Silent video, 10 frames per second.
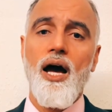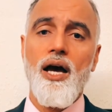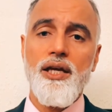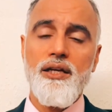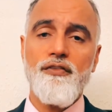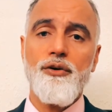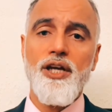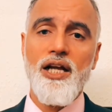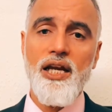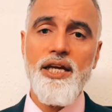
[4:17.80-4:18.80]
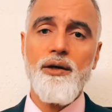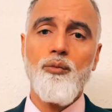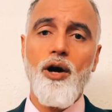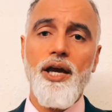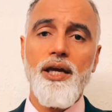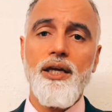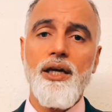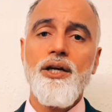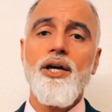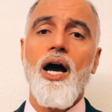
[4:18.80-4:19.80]
in a very clear
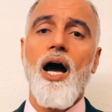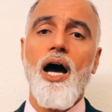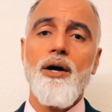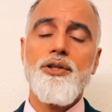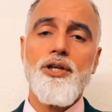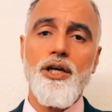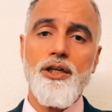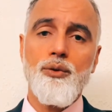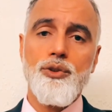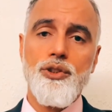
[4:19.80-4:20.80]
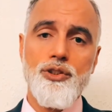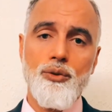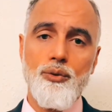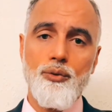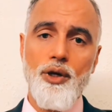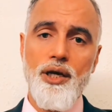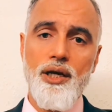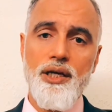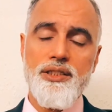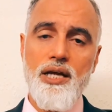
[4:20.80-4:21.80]
way in order to
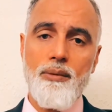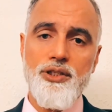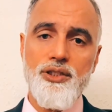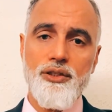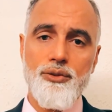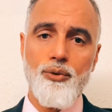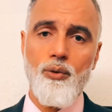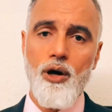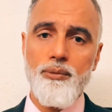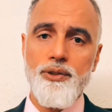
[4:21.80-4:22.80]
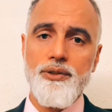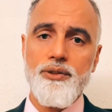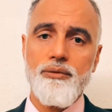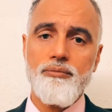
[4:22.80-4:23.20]
establish this requirement.